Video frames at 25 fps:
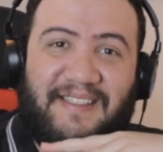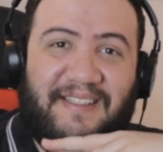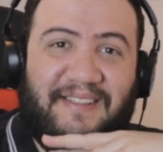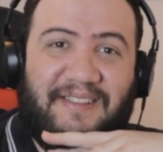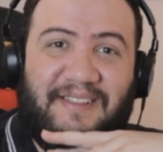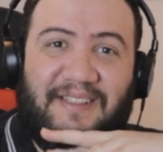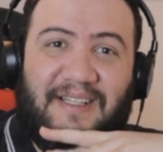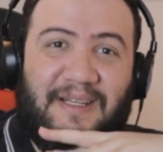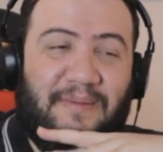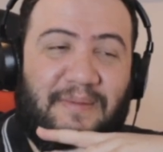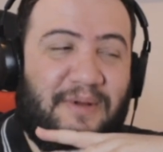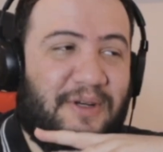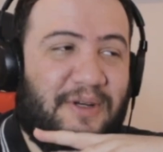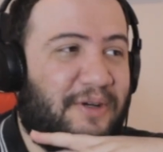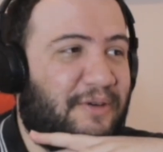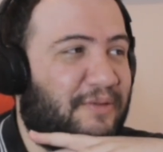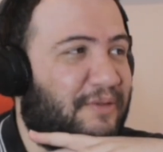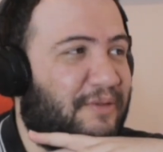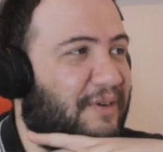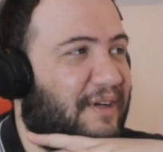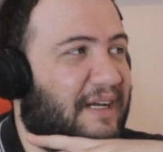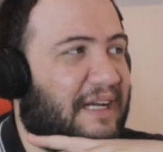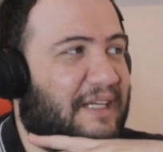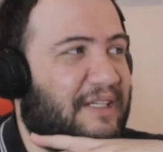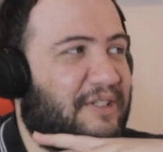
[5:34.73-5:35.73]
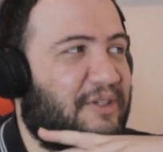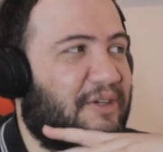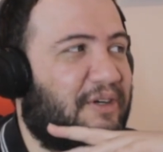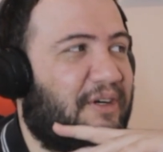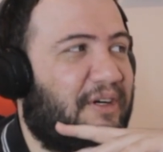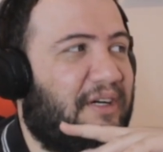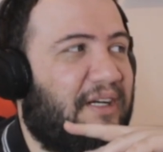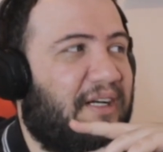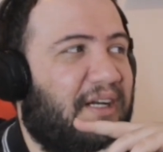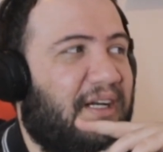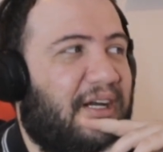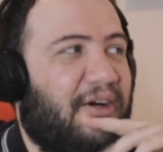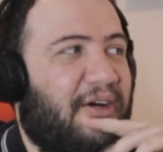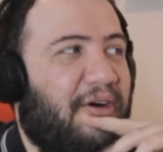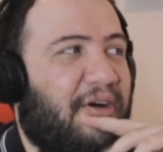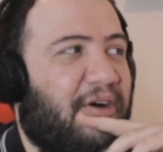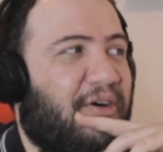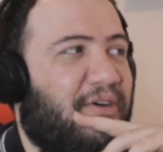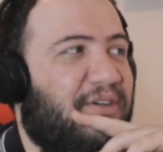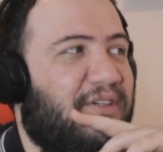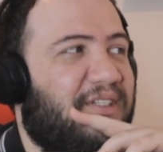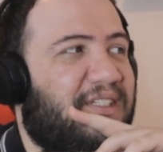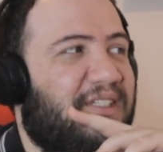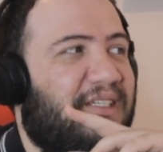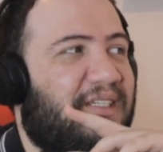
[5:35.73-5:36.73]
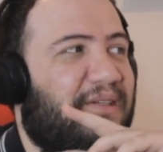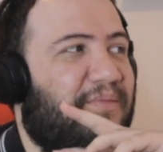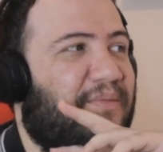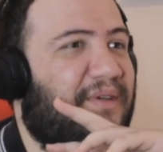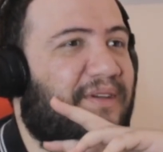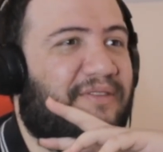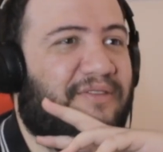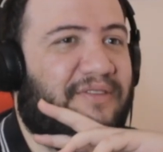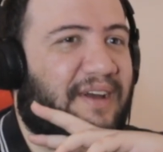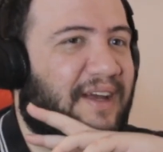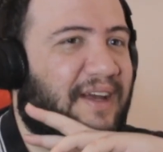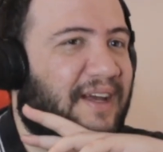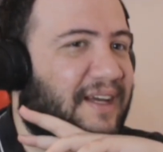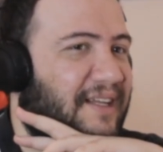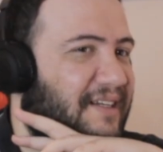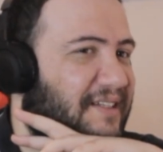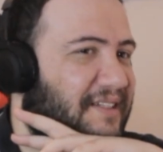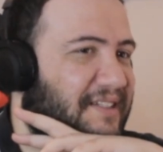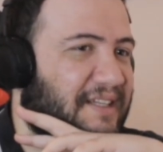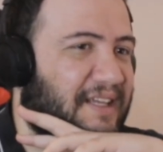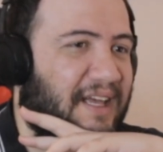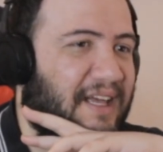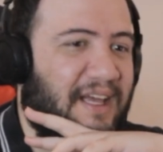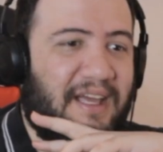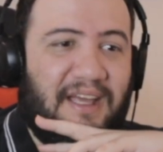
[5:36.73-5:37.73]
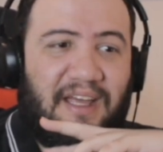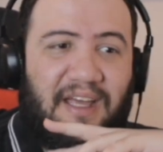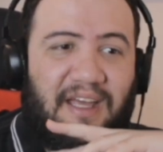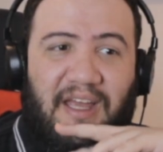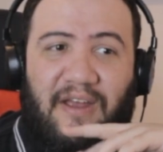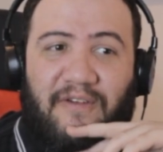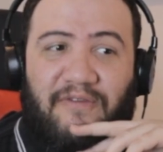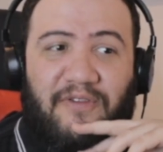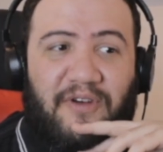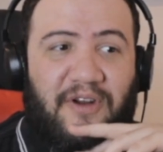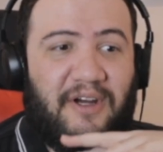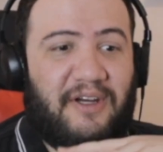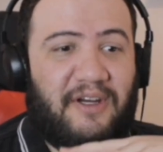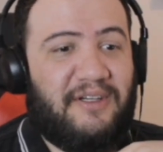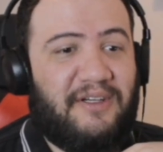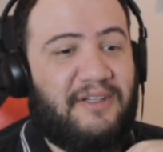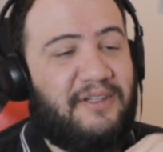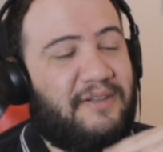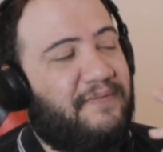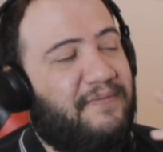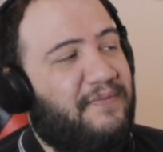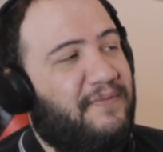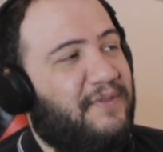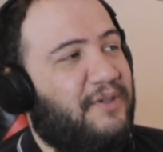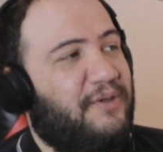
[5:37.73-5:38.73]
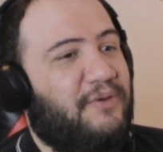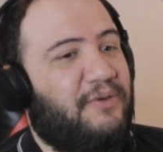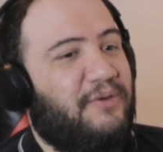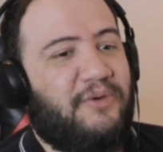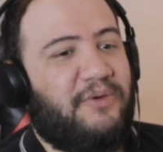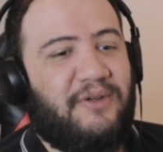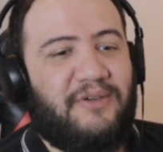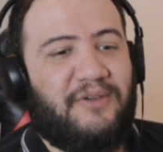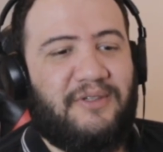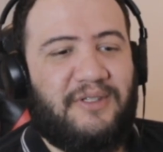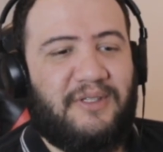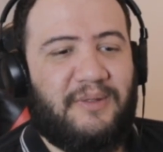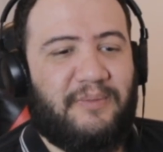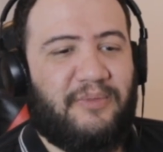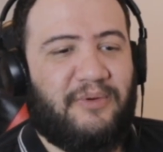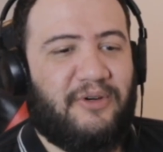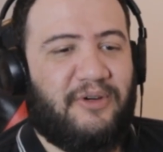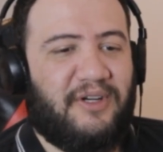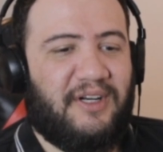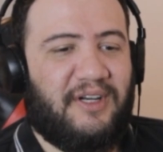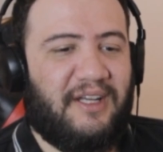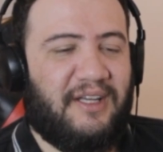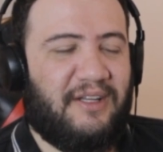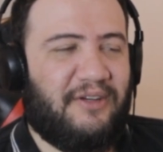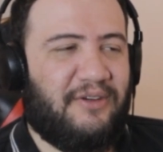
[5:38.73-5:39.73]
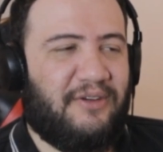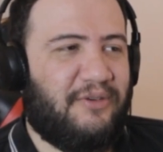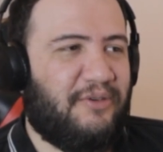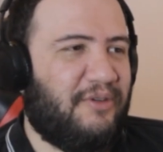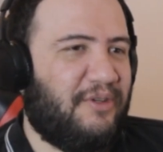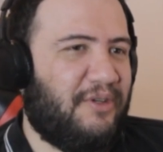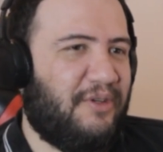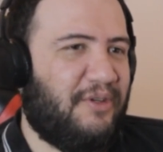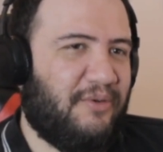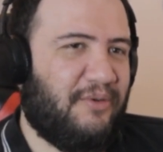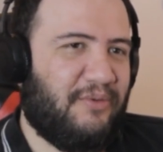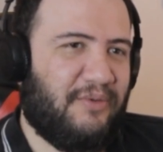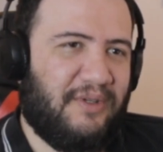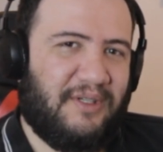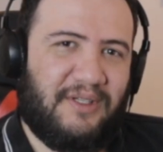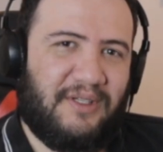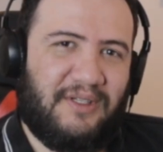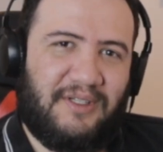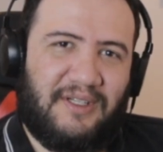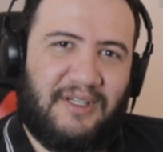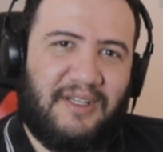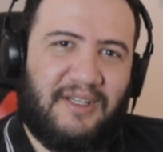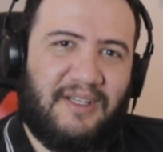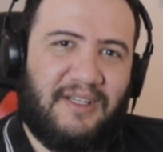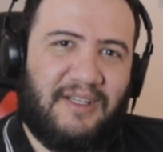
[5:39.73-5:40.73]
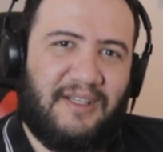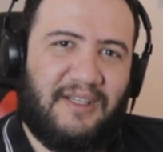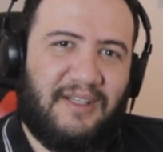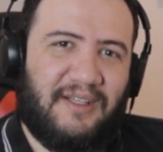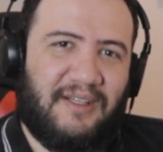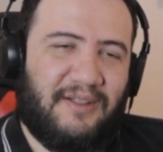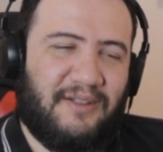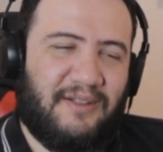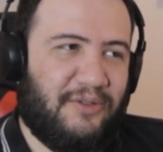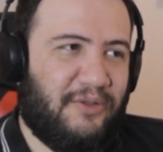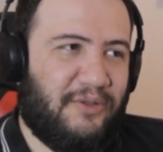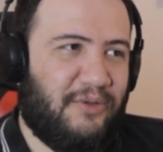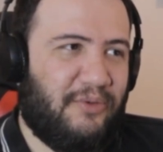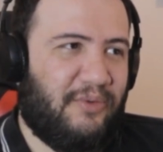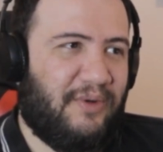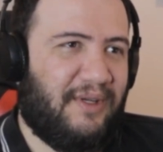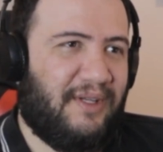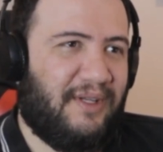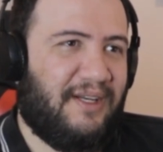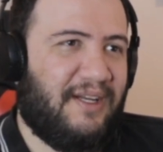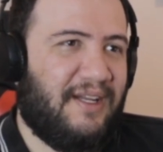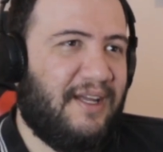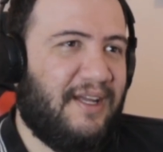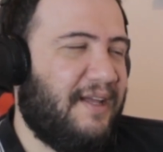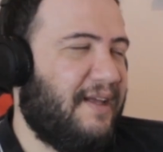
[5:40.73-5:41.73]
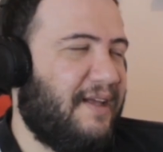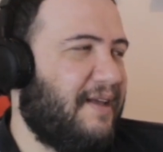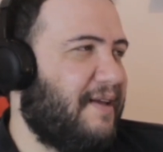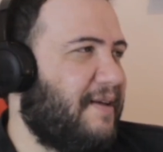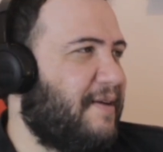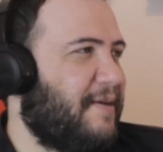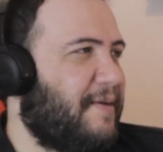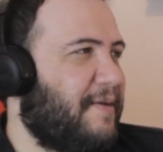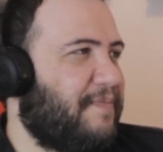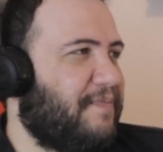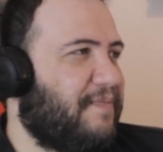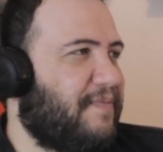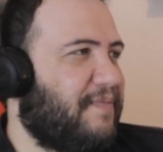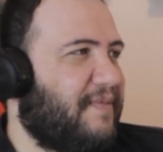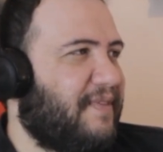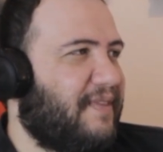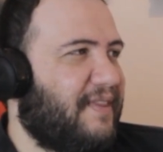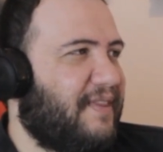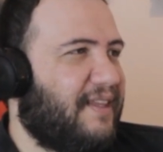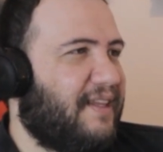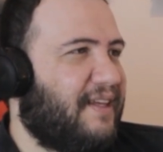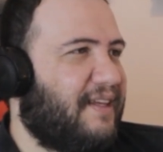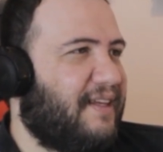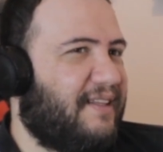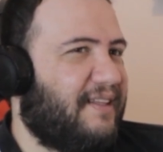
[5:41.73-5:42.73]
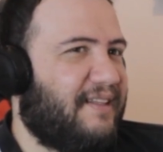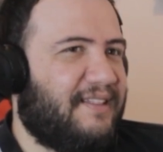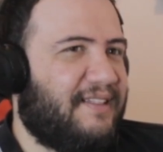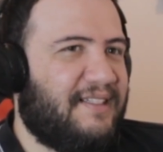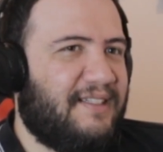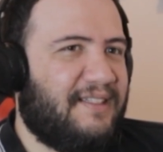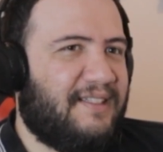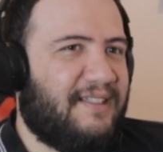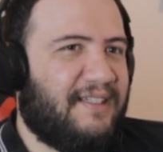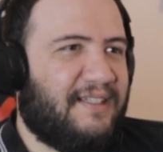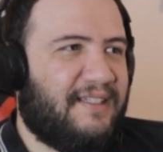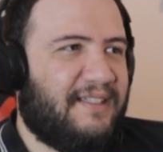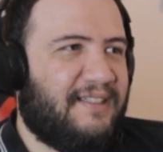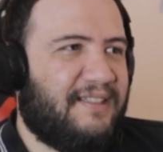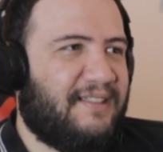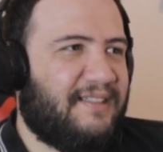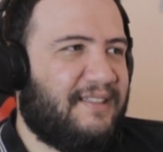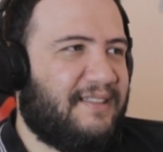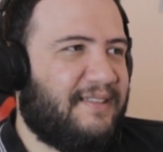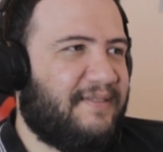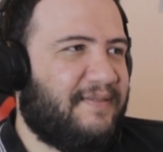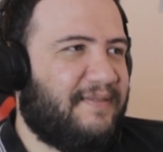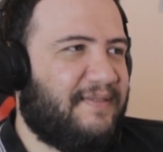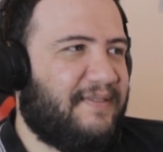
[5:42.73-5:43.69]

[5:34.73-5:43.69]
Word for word: let me know if you guys are R C B fans. If not, who are you supporting and who do you want to win? This is nice.